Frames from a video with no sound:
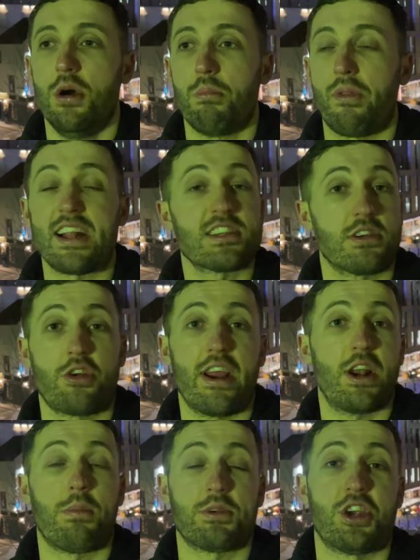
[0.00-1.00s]
but that's a
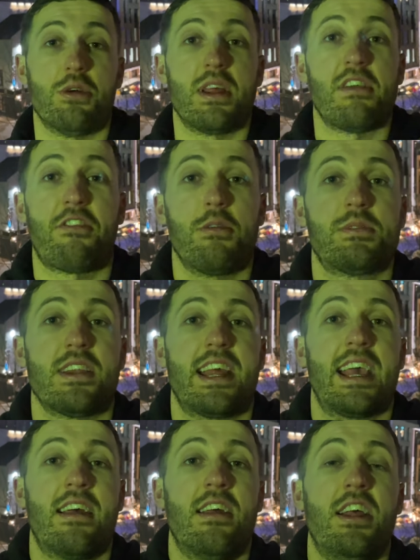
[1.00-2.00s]
great opportunity for him
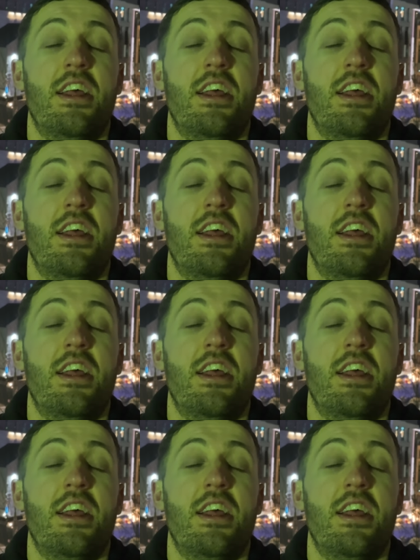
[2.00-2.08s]
today.